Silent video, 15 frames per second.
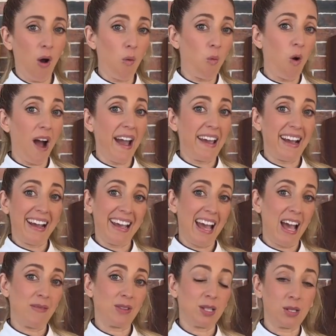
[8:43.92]
why I
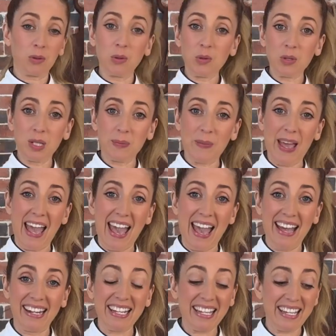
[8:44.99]
have a
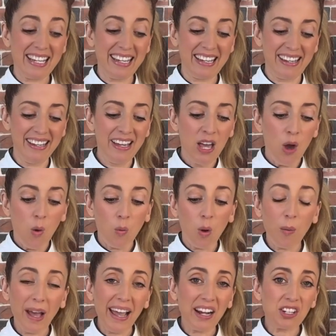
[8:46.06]
saucepan here. Well,
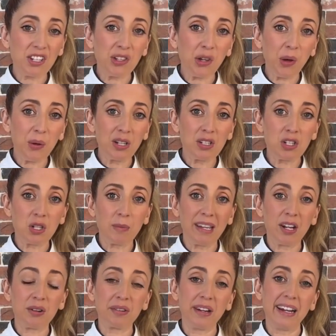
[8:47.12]
we're actually going to be
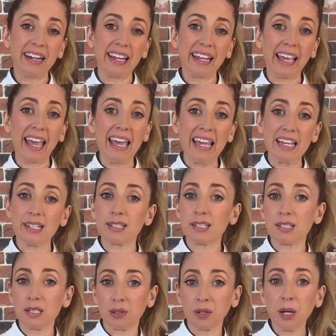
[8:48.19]
creating a
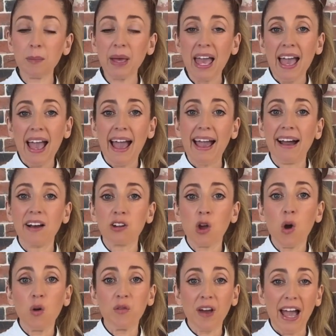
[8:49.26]
syrup
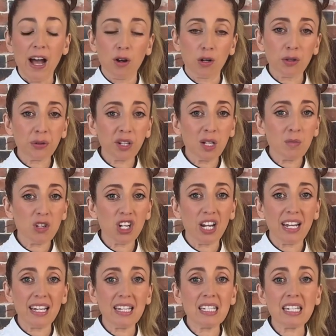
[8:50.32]
out of our cream
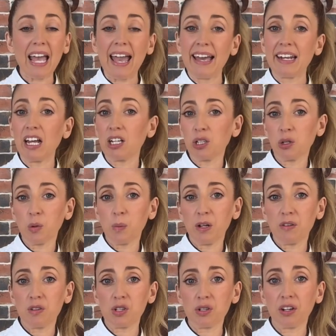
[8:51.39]
cheese and a little bit
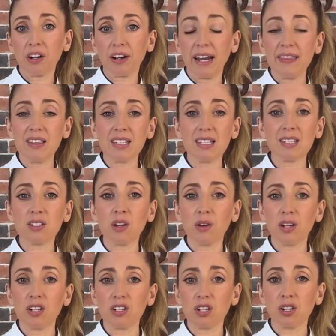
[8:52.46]
of sugar. And this is
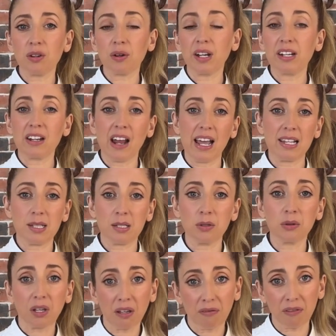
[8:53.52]
going to create a nice
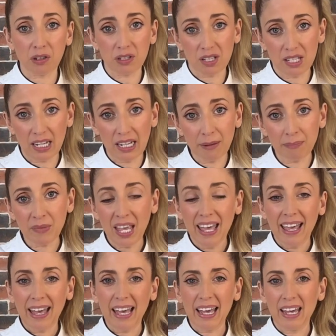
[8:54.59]
silky frosting
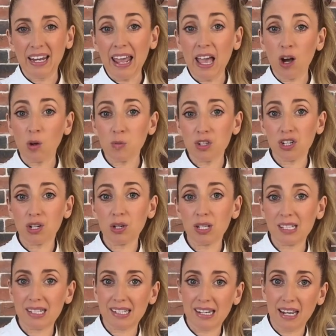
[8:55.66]
and help
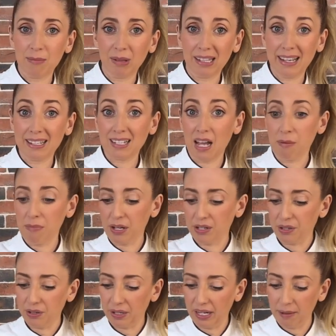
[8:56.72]
to stabilize our
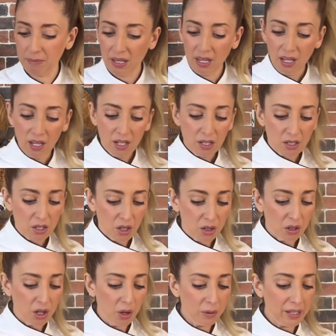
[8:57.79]
buttercream.
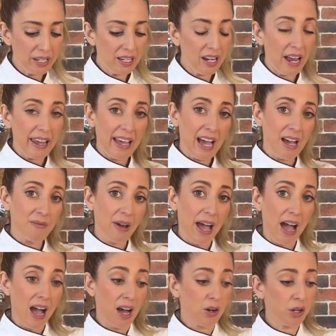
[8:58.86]
So going in, I have
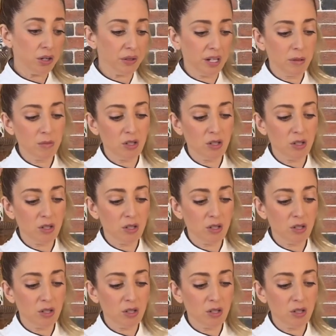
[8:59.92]
our cream